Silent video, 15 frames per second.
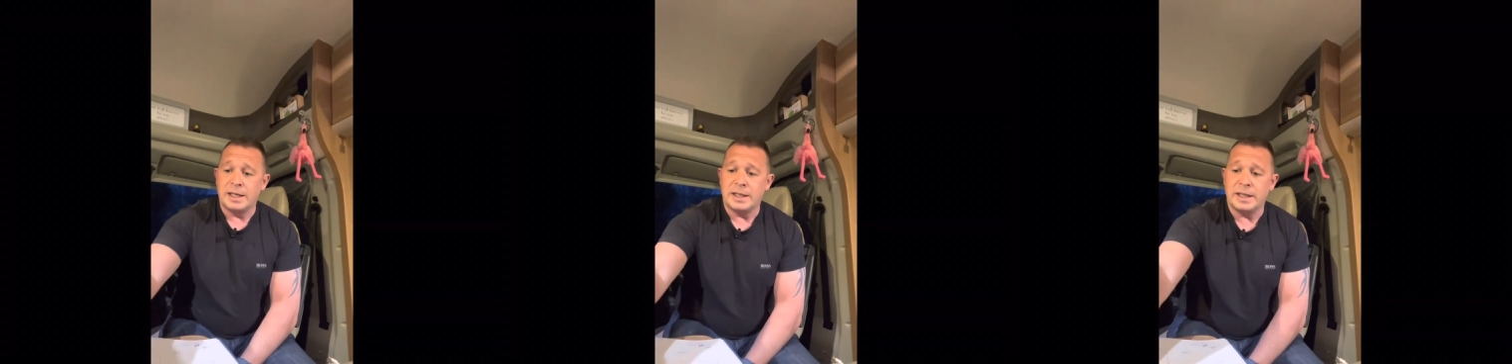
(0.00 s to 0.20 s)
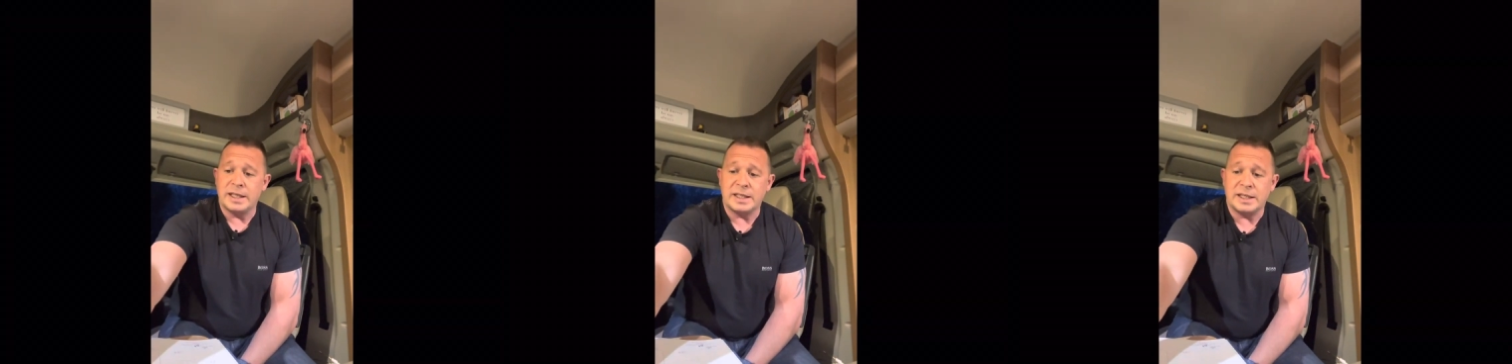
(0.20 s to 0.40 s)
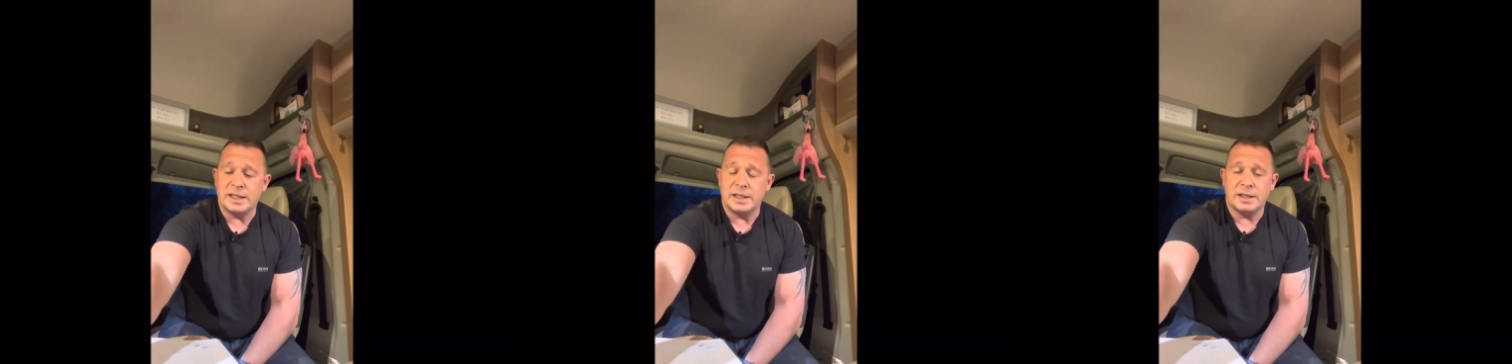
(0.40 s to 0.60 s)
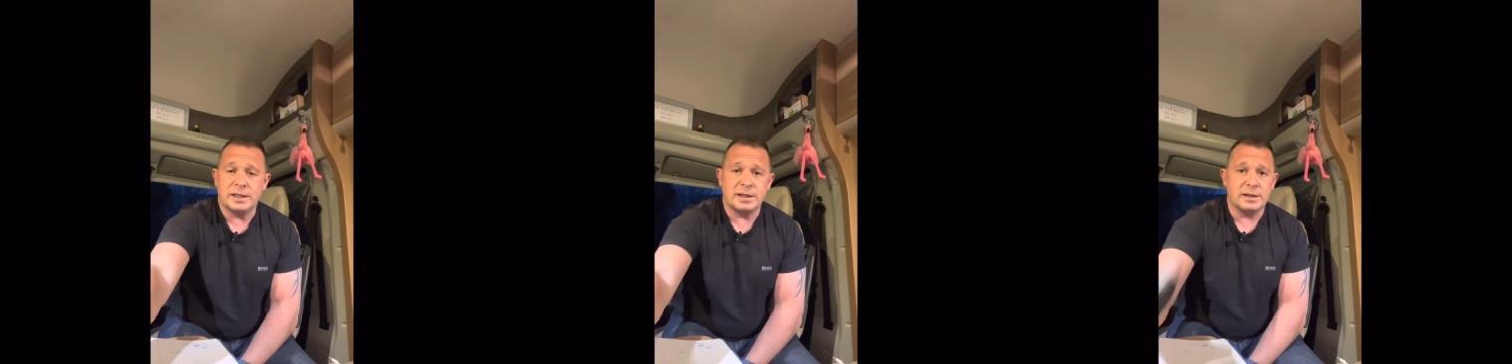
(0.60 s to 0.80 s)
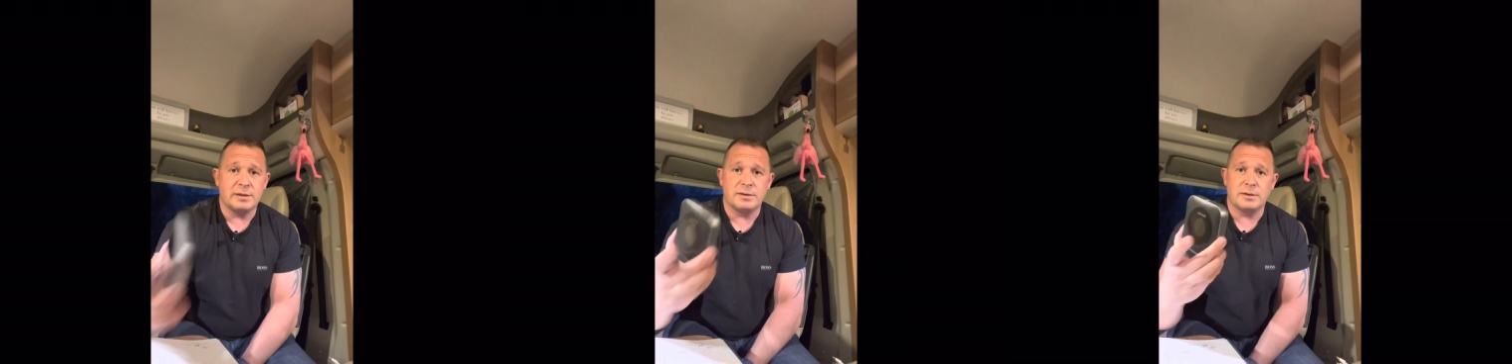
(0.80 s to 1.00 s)

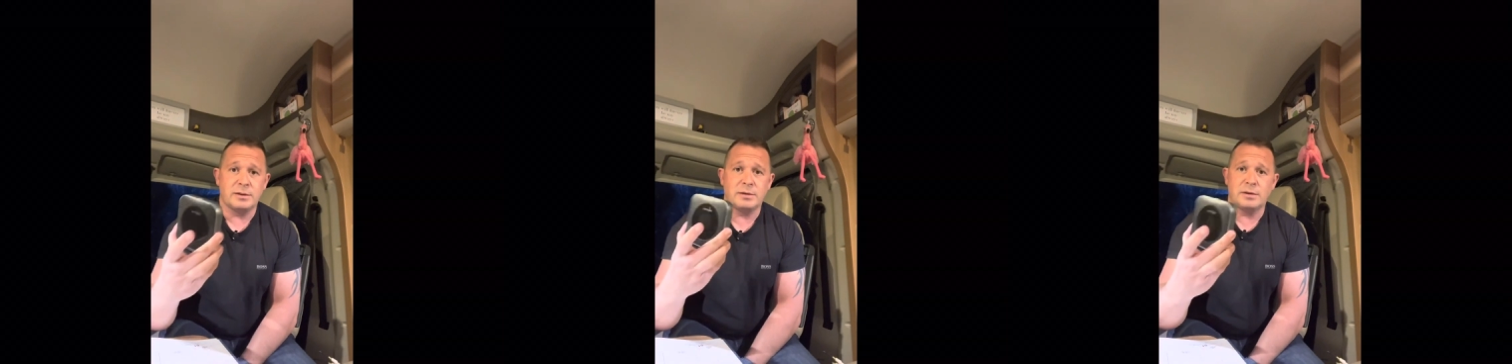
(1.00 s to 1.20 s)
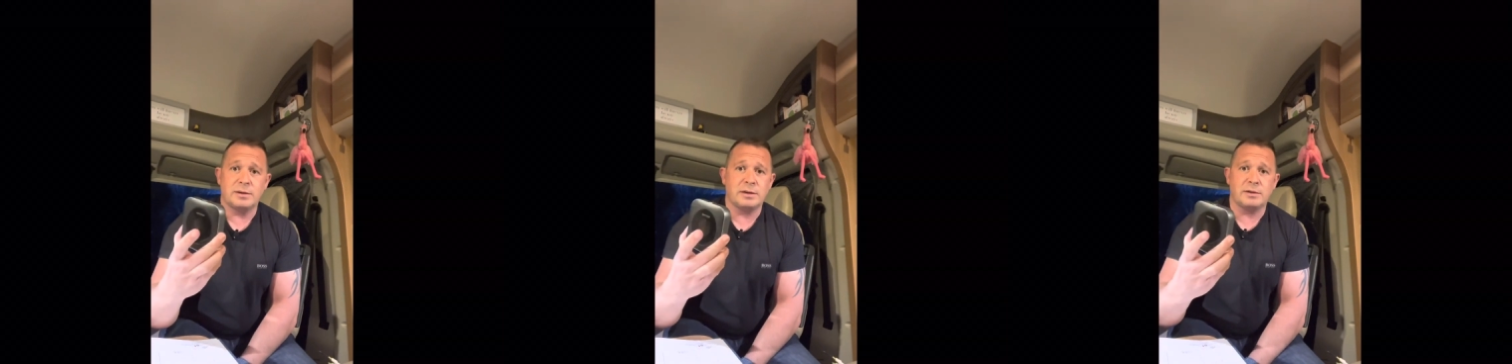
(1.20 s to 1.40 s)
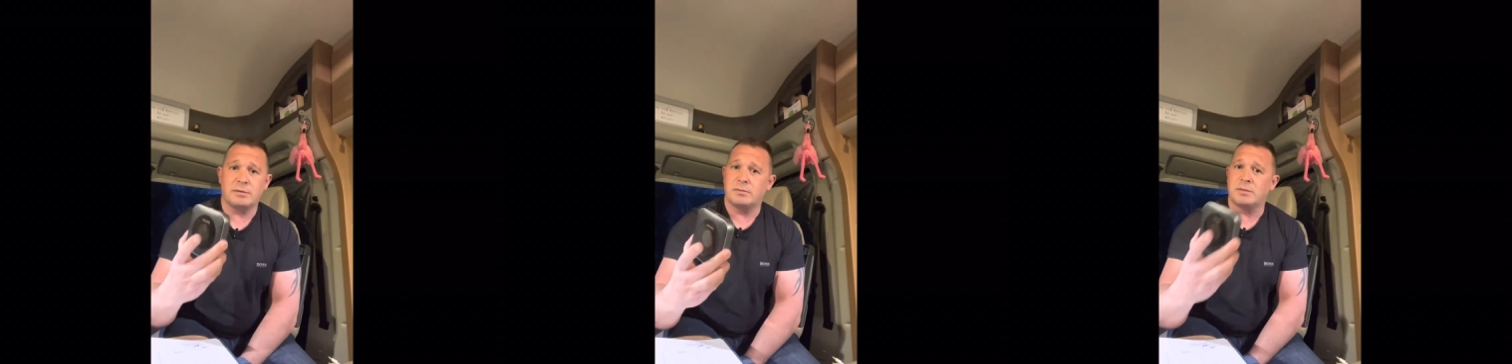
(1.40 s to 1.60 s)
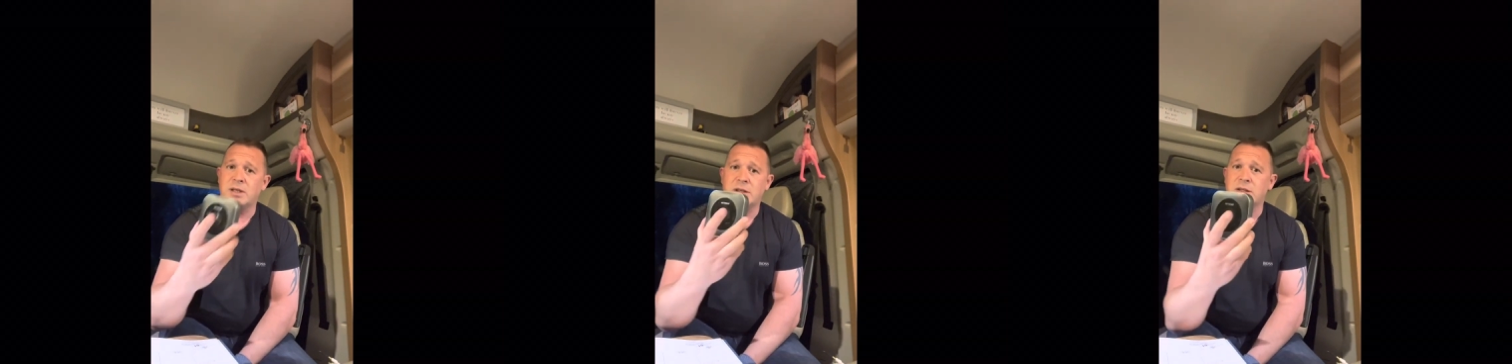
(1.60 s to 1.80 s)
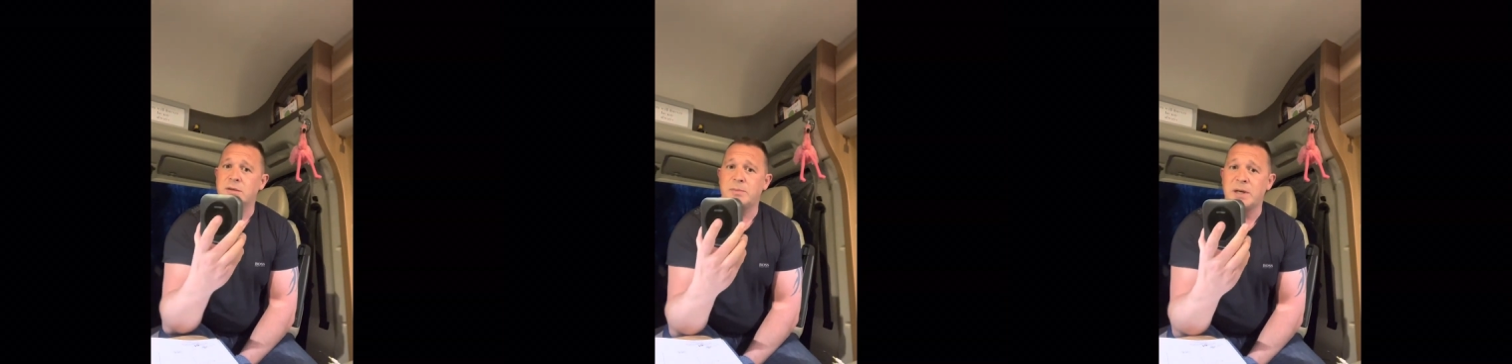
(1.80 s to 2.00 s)
This
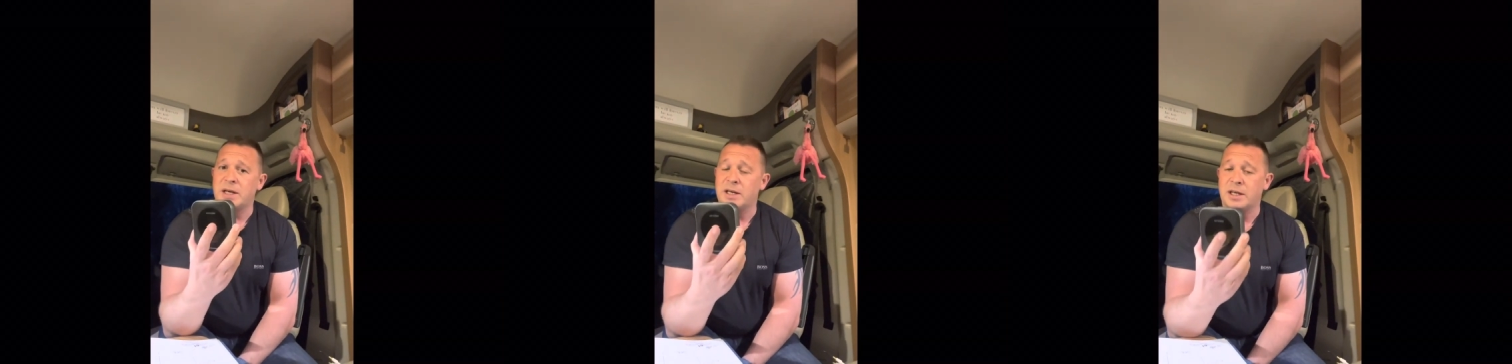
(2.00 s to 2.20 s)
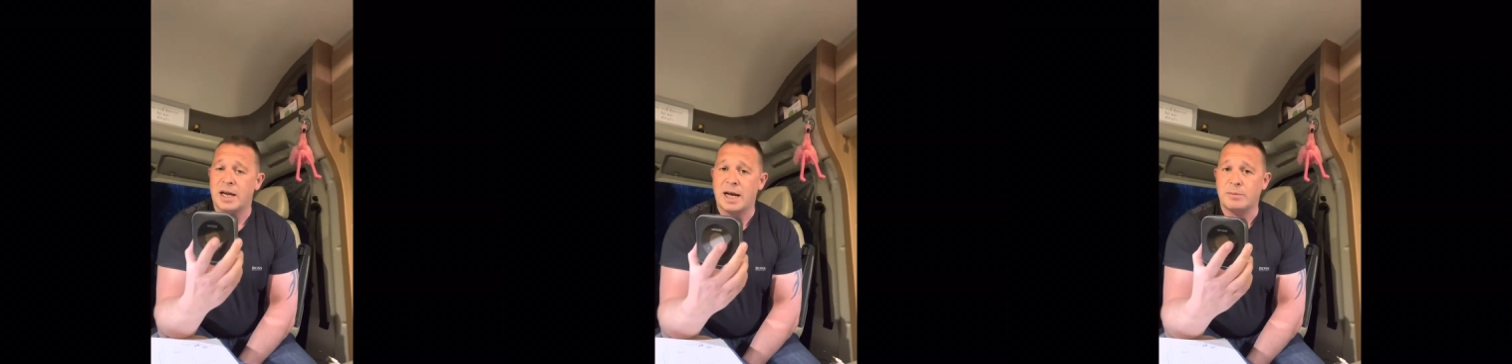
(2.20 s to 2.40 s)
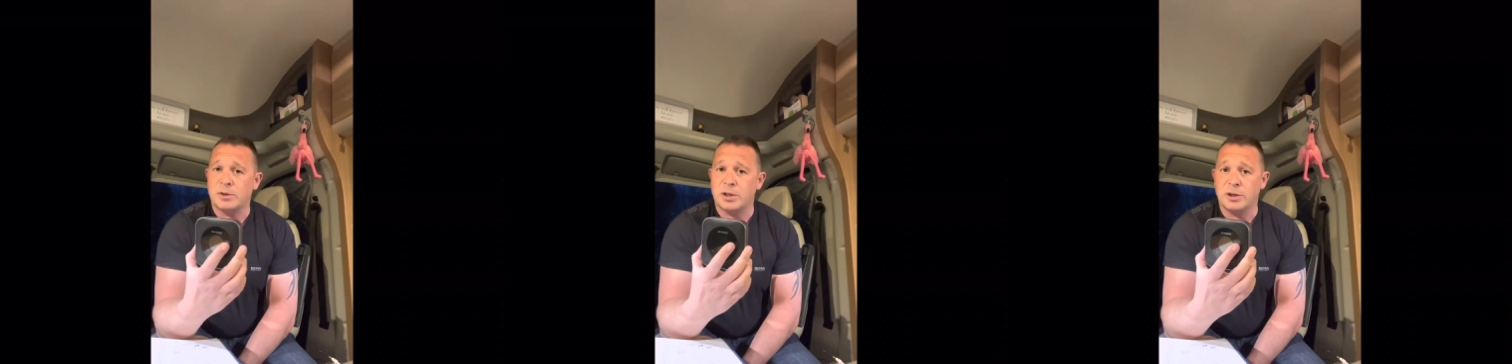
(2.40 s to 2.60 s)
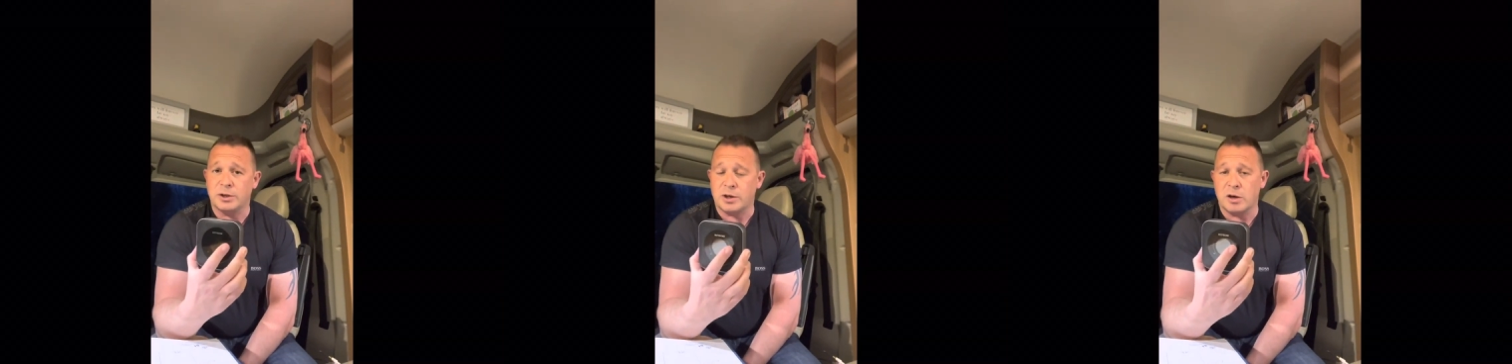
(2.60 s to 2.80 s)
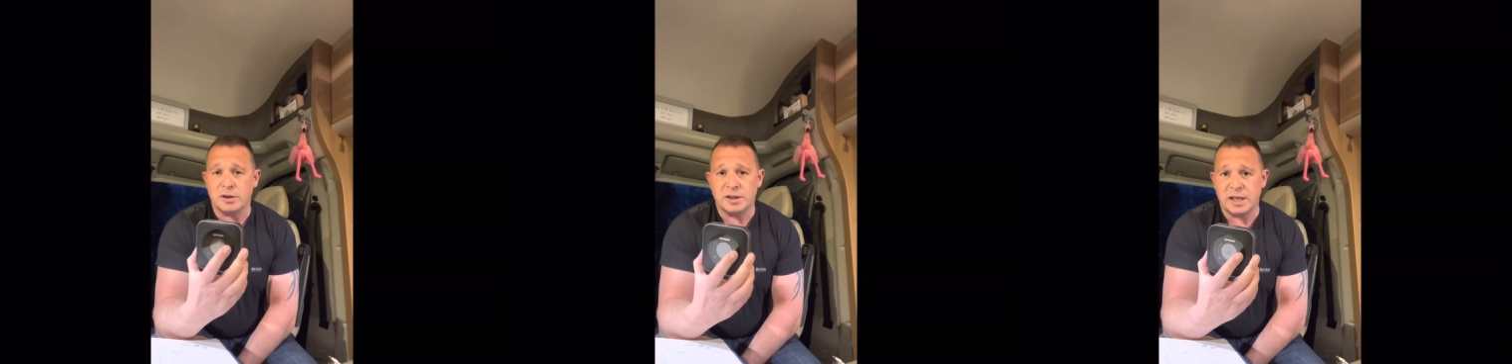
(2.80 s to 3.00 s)
has been an absolute
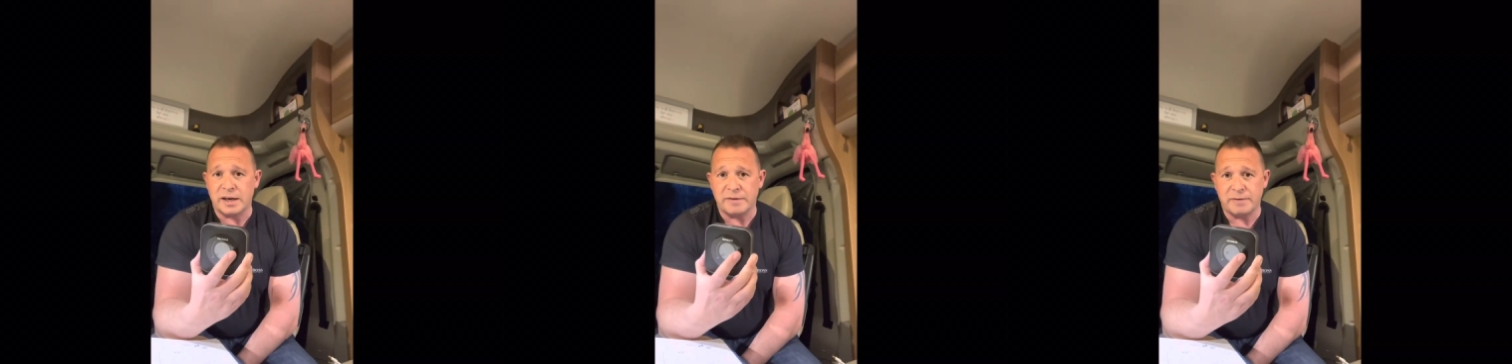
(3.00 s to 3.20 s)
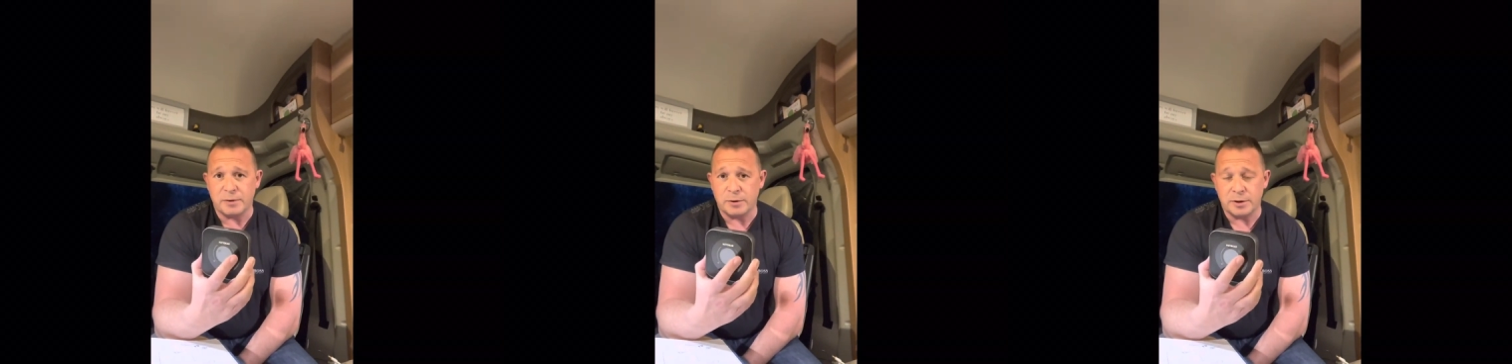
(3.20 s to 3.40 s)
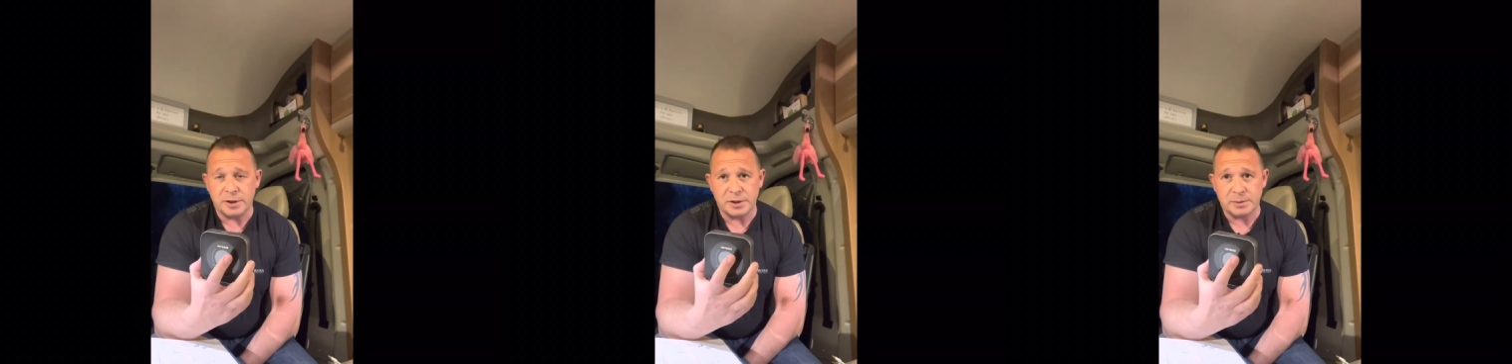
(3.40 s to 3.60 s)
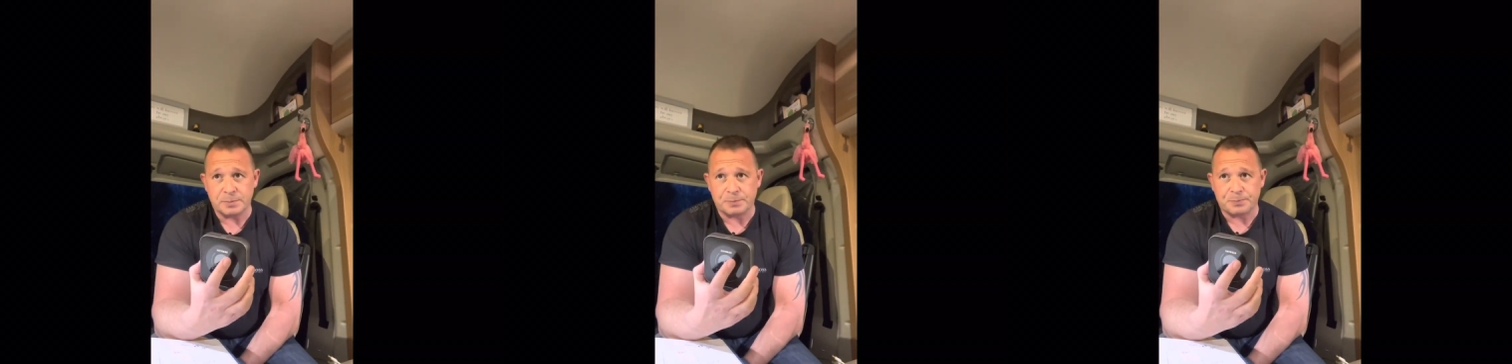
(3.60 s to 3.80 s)
godsend for us.